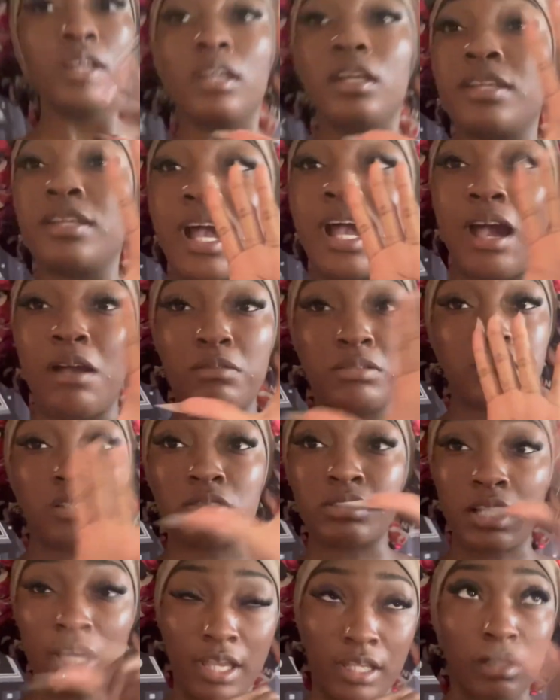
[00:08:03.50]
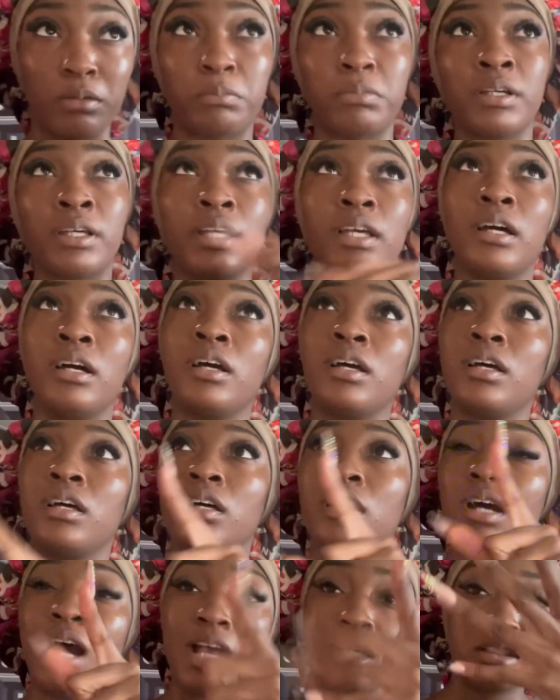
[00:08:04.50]
Yeah, I was so tired, but
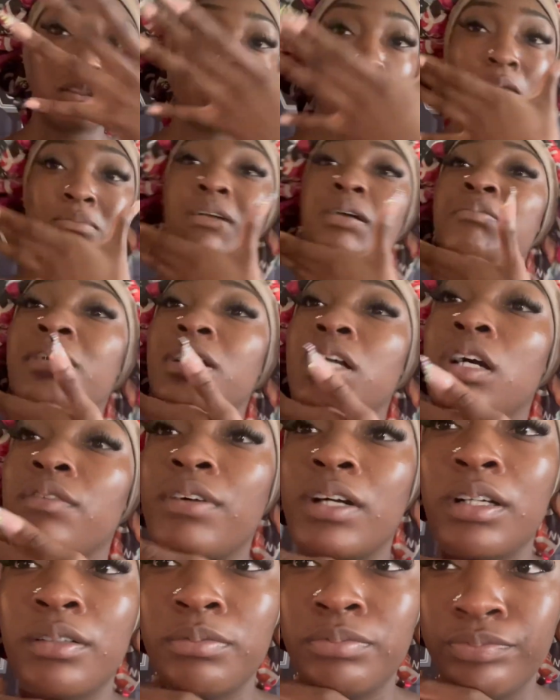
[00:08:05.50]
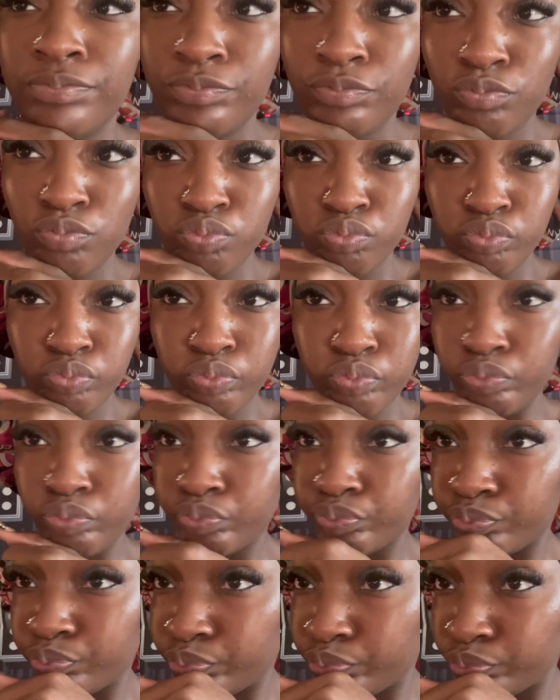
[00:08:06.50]
I just wiped my makeup off.
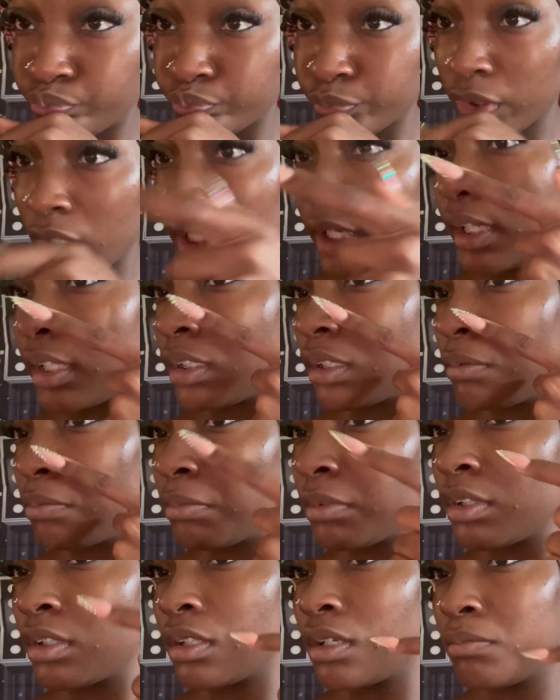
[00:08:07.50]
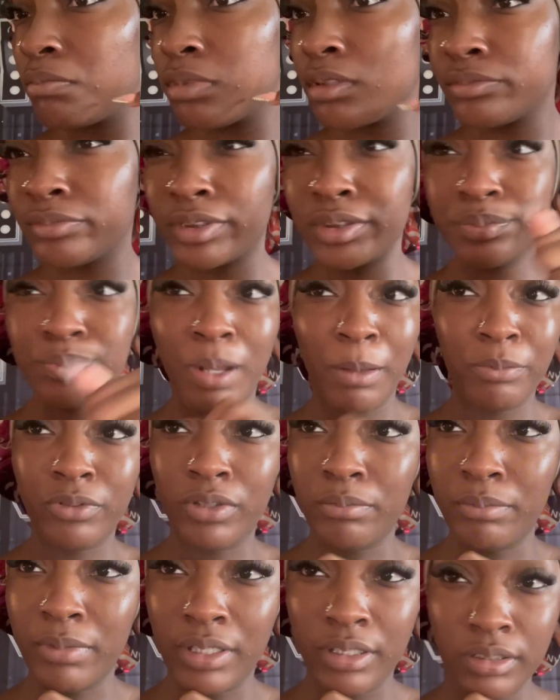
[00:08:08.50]
I had get them cleared on bumps. It's prep for
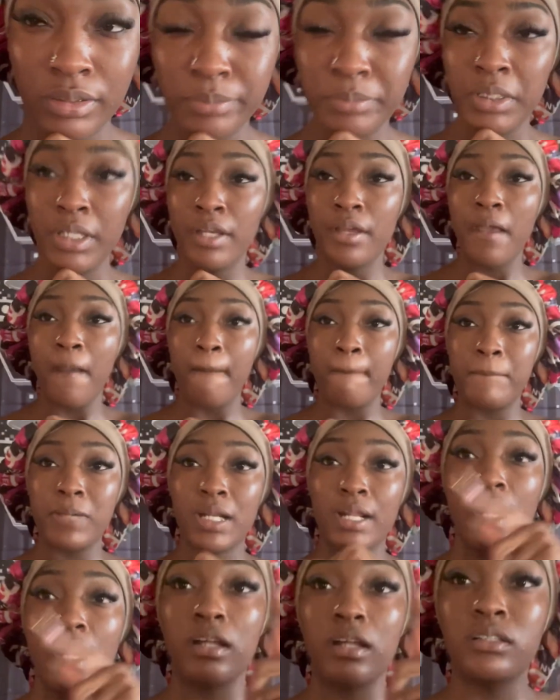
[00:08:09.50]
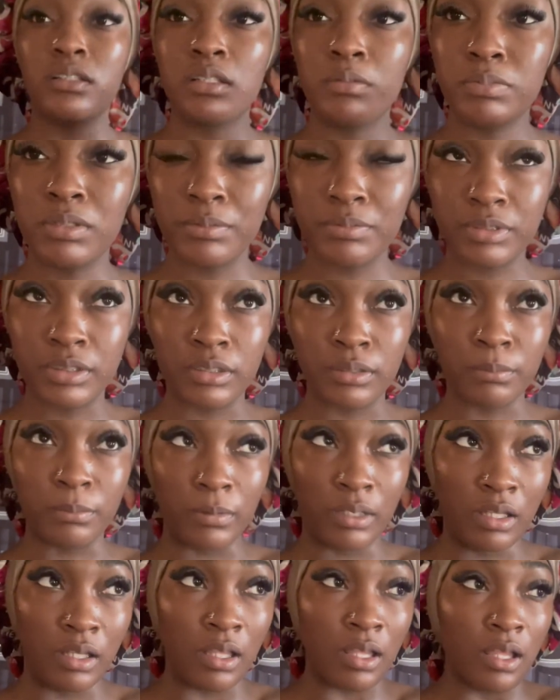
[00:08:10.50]
the makeup. But I got clear the bumps up.
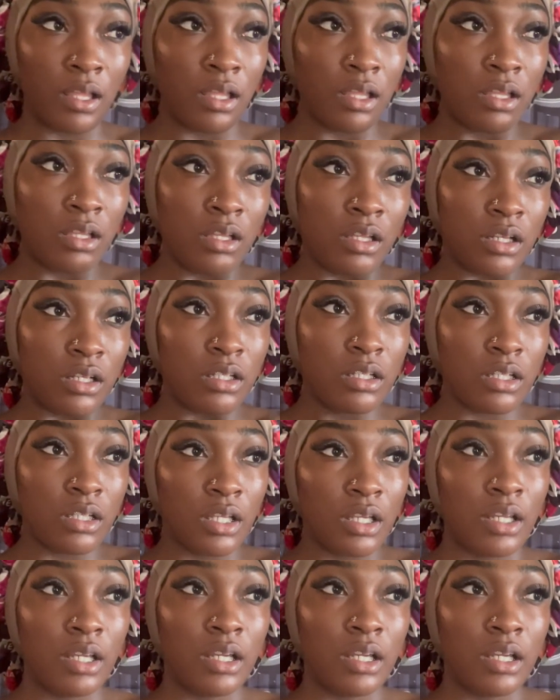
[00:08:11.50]
Uh,